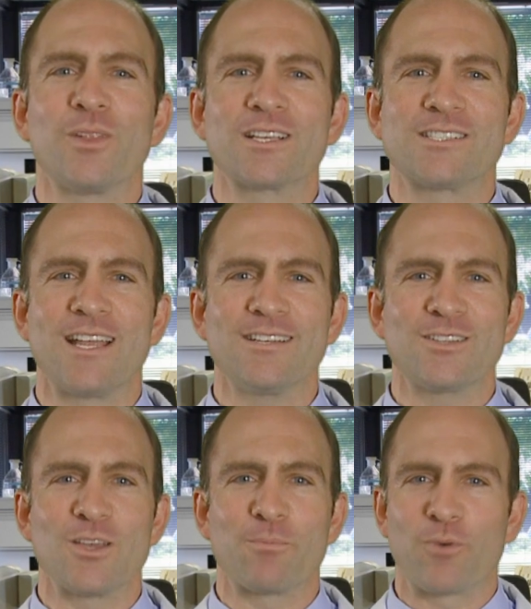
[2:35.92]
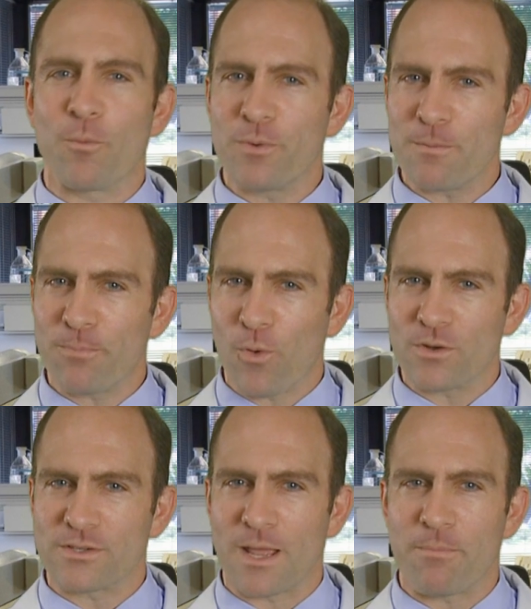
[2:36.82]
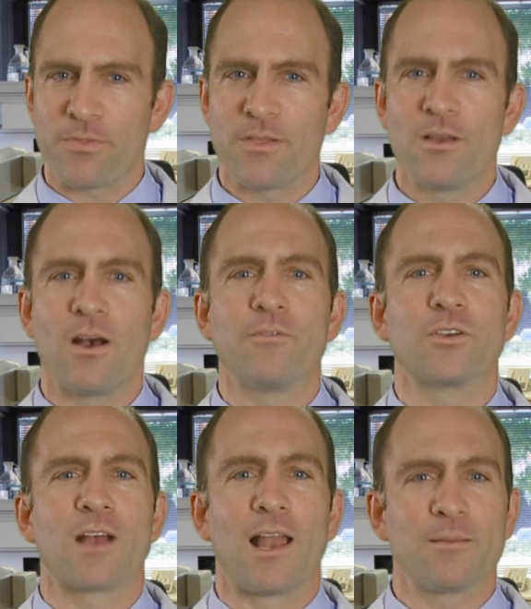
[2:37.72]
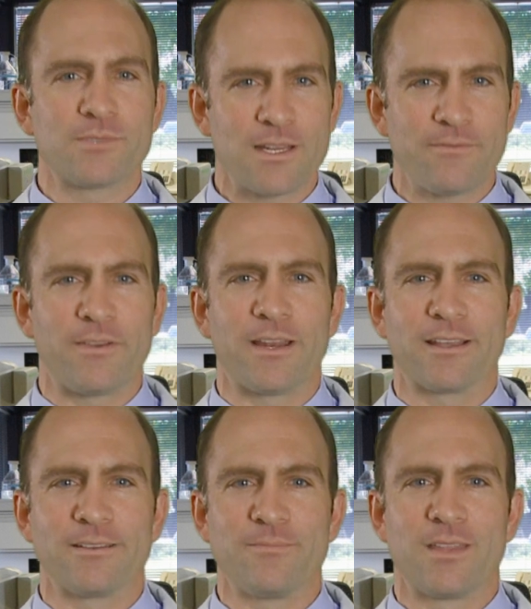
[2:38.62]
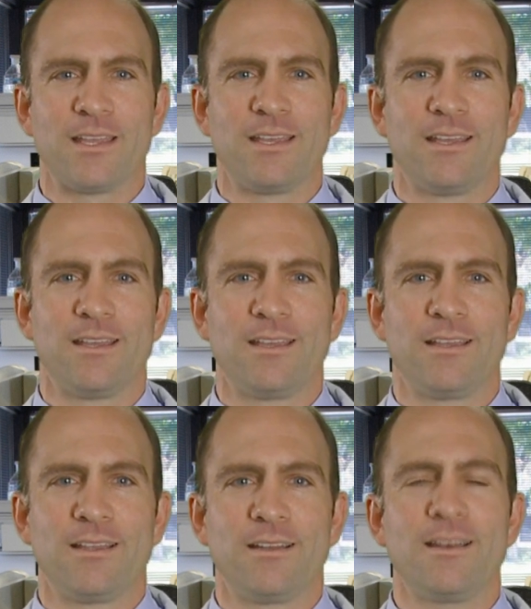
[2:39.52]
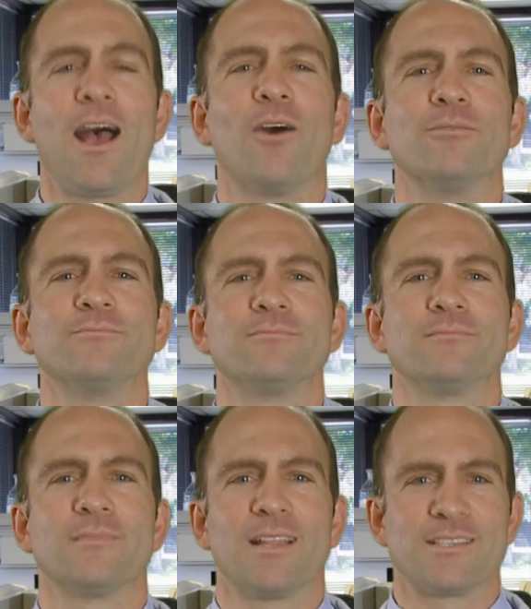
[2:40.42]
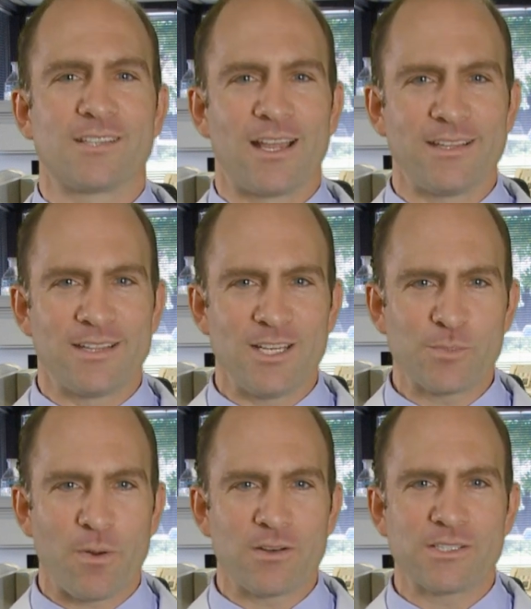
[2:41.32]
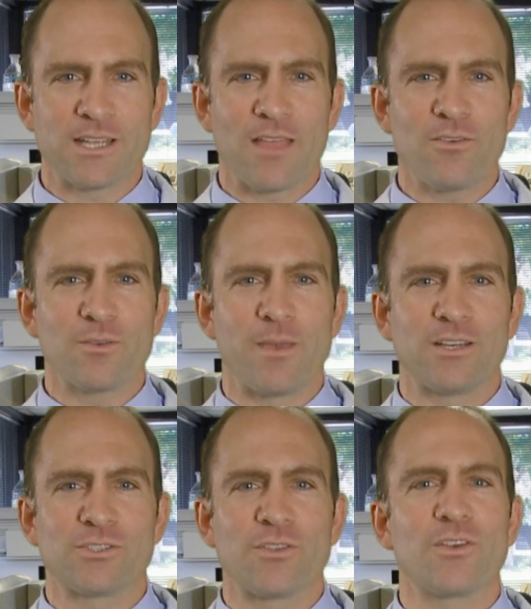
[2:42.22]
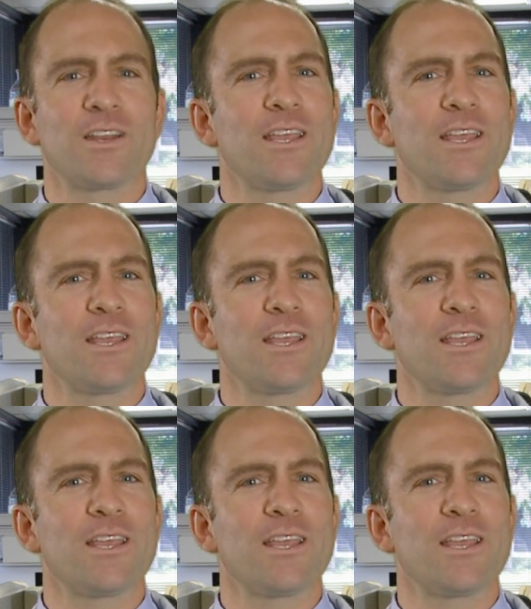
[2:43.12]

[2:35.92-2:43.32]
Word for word: will extend to the appropriate port depth of your column's end fitting. Now, let's tighten these parts together to make sure they're